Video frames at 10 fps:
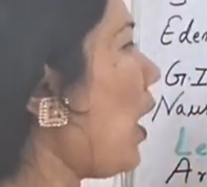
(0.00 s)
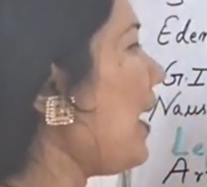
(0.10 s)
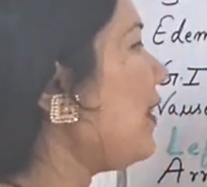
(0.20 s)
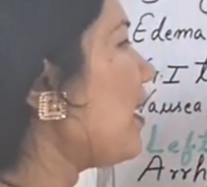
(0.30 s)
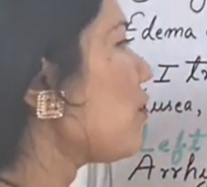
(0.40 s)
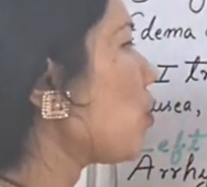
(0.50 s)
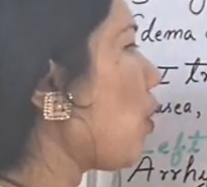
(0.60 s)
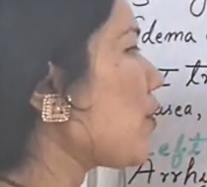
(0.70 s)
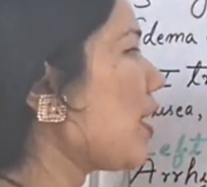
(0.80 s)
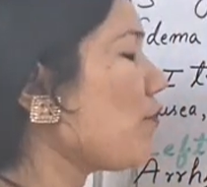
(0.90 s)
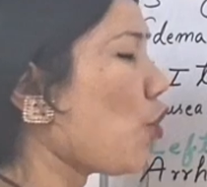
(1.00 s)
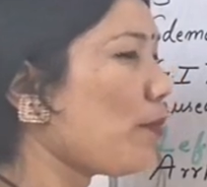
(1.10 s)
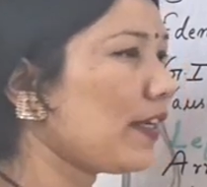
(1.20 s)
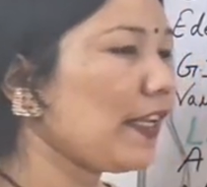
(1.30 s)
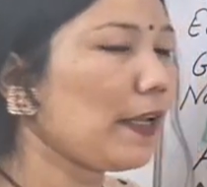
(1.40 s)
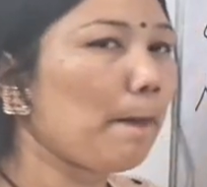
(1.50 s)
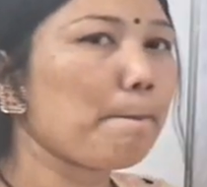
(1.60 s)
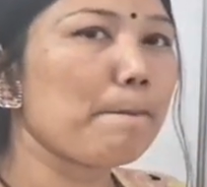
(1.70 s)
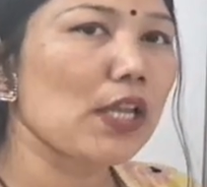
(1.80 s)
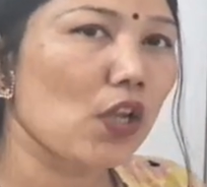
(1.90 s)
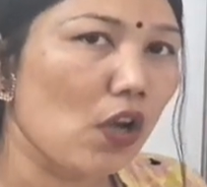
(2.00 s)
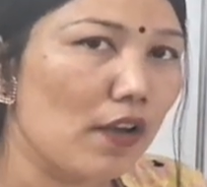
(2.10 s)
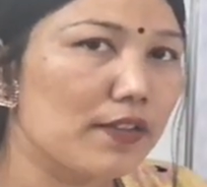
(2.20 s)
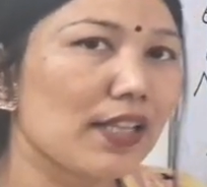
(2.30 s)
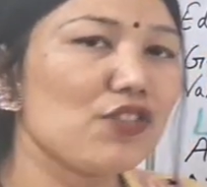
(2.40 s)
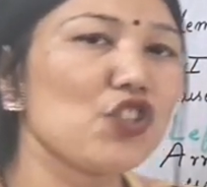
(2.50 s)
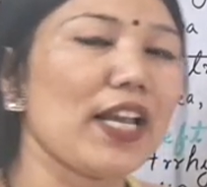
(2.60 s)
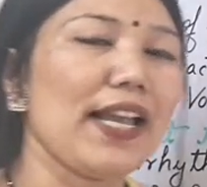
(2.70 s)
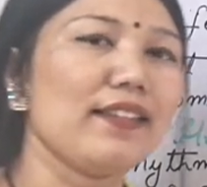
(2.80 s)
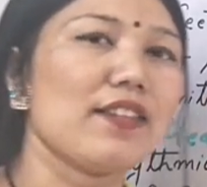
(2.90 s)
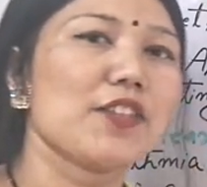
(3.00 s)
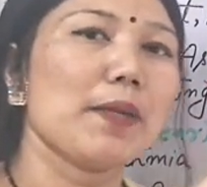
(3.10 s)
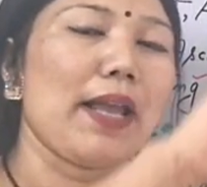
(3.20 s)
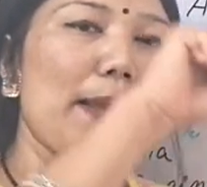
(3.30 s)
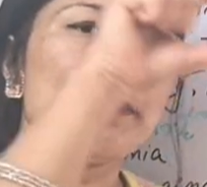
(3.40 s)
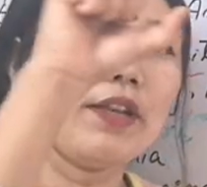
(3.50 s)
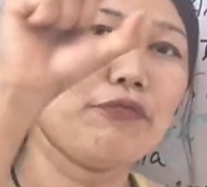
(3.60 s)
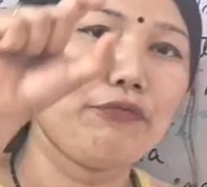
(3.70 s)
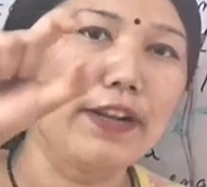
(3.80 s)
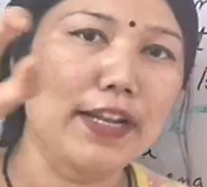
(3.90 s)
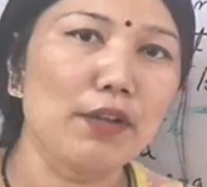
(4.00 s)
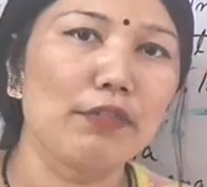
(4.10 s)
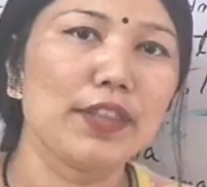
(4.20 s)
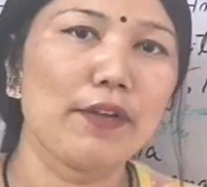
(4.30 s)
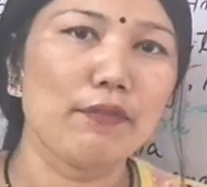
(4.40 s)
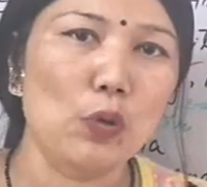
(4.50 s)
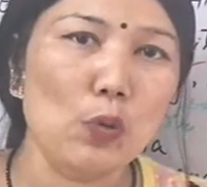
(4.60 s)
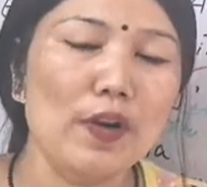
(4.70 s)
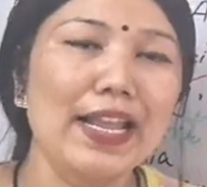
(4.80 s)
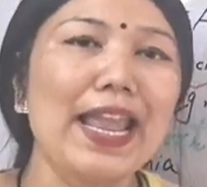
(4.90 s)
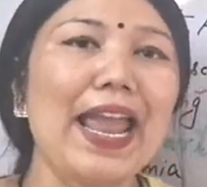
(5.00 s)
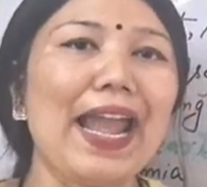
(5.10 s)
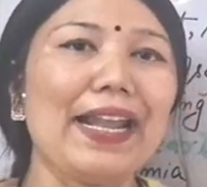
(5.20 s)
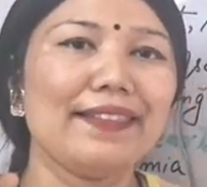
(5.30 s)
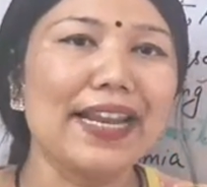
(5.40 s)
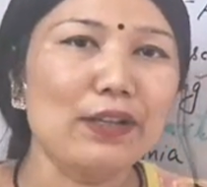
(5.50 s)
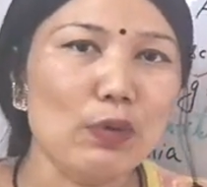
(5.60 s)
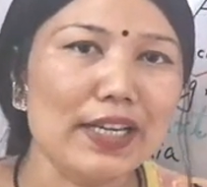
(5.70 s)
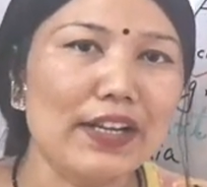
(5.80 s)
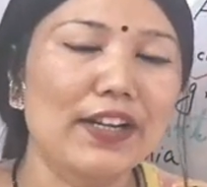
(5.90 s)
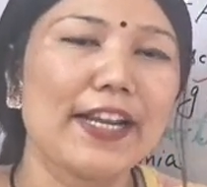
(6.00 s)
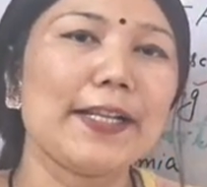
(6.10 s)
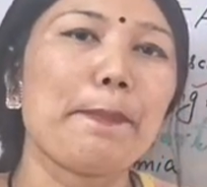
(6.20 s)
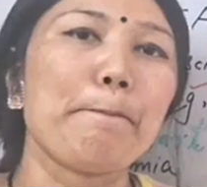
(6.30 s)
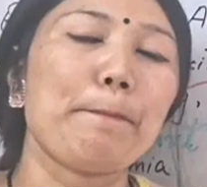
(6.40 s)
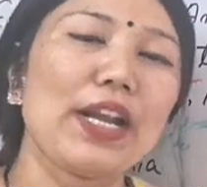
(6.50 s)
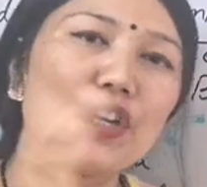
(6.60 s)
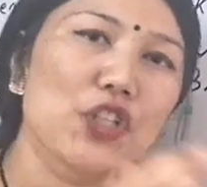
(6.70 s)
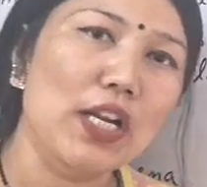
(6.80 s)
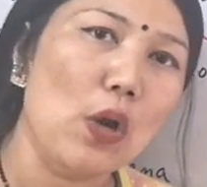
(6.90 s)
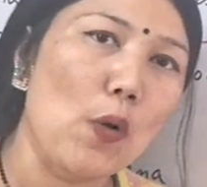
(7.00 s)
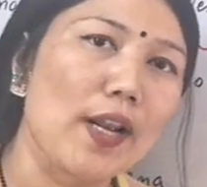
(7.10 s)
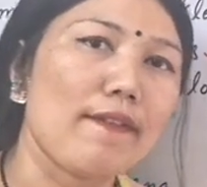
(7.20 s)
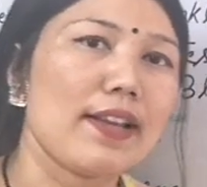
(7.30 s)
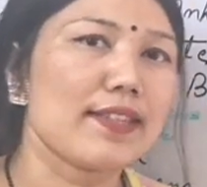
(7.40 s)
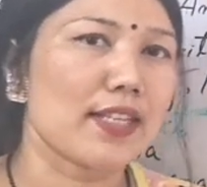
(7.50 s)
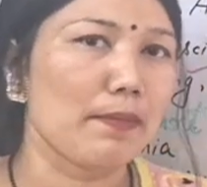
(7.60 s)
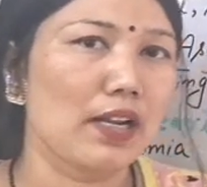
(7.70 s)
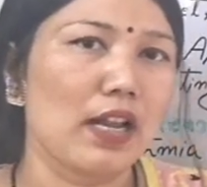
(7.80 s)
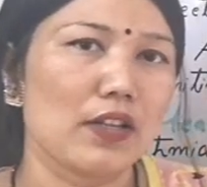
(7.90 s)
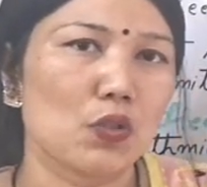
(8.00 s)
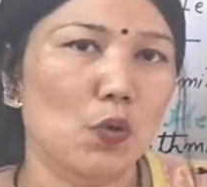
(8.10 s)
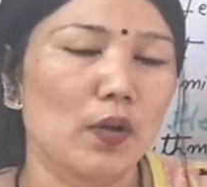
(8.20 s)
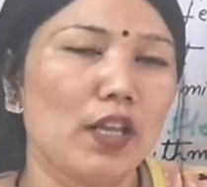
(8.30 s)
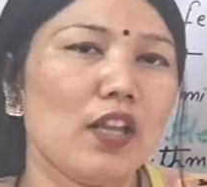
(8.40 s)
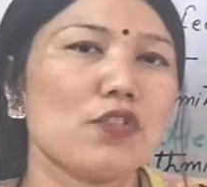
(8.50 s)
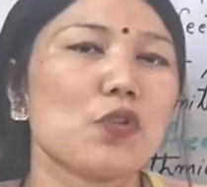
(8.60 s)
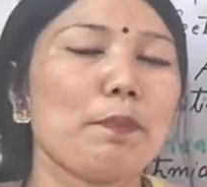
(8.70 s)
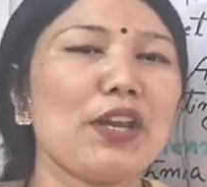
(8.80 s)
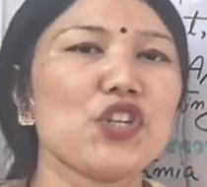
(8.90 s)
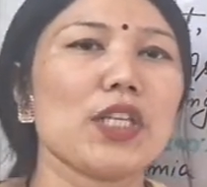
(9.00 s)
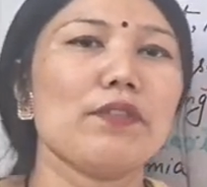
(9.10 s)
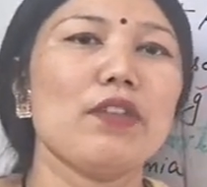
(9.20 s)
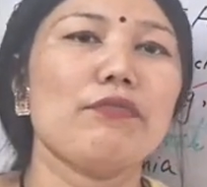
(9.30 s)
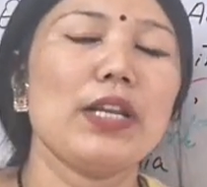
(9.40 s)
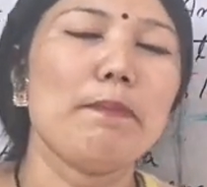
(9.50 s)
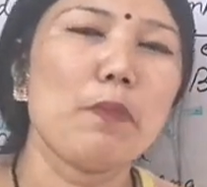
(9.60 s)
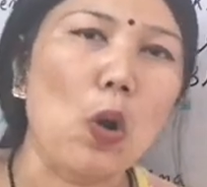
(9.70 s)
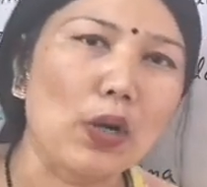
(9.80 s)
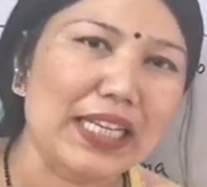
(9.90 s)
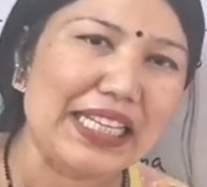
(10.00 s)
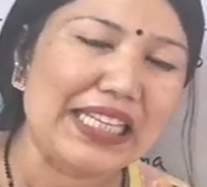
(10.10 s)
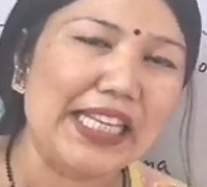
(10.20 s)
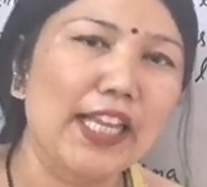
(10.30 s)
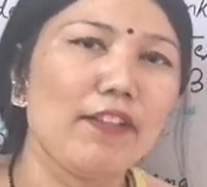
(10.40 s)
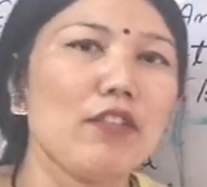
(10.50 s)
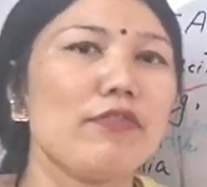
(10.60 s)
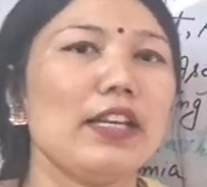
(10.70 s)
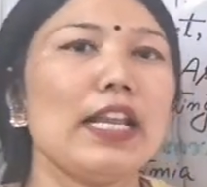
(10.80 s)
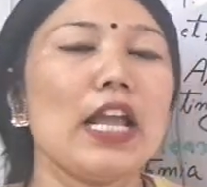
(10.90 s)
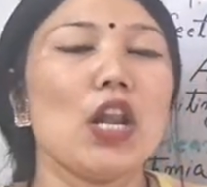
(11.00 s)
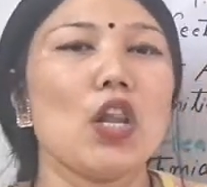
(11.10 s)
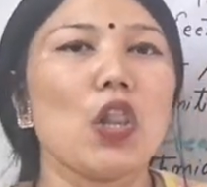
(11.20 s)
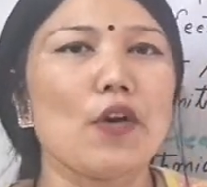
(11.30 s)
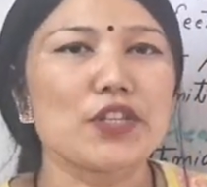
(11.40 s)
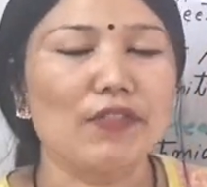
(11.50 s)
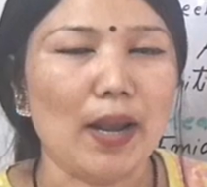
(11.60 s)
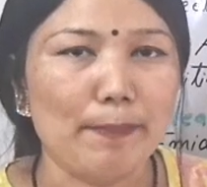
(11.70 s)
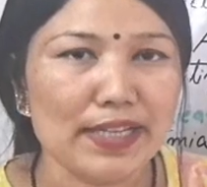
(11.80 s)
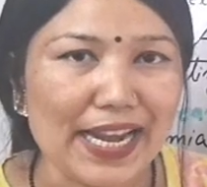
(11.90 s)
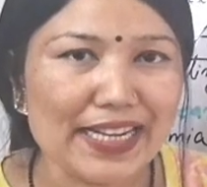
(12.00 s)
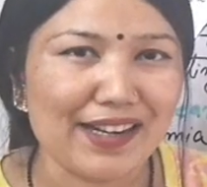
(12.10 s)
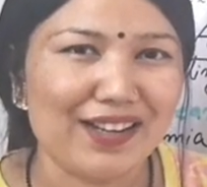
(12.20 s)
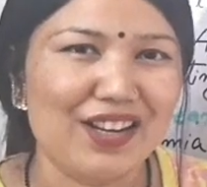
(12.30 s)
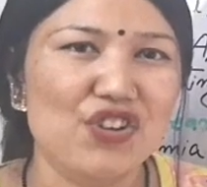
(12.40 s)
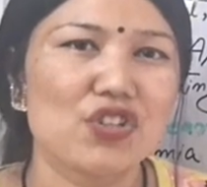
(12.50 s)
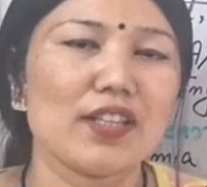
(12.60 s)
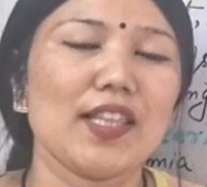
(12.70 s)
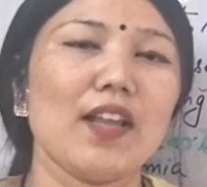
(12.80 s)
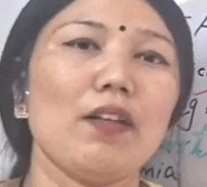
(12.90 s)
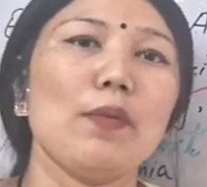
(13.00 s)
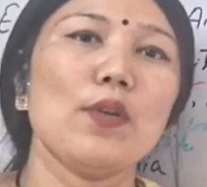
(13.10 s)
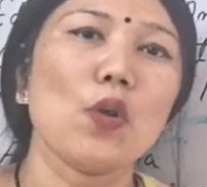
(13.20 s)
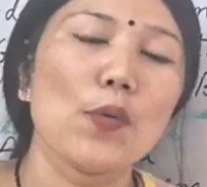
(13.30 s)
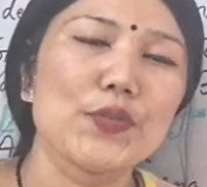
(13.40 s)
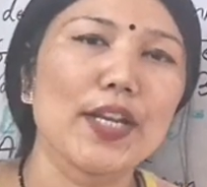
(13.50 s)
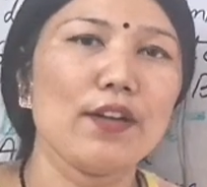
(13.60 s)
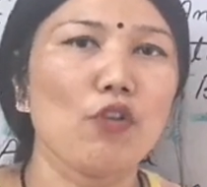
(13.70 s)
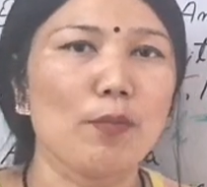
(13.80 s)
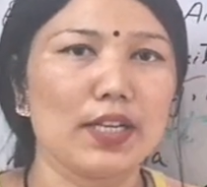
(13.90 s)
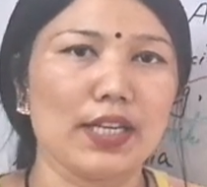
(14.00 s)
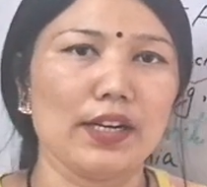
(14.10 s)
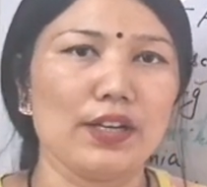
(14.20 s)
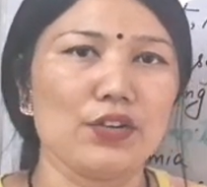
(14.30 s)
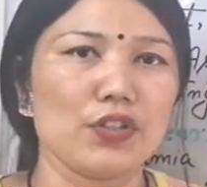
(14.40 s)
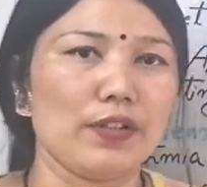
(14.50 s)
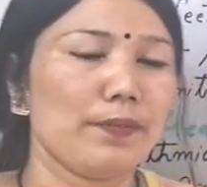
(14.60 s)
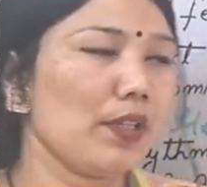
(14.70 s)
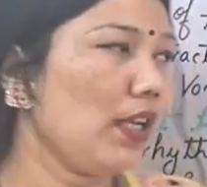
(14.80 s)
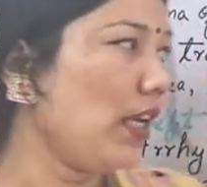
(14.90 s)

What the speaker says: Why there is nausea and vomiting? Because the GI system have been filled with the fluid, and that will create a pressure on our stomach also. So patient will feel bloating, he will feel loss of appetite condition, there will be nausea and vomiting condition.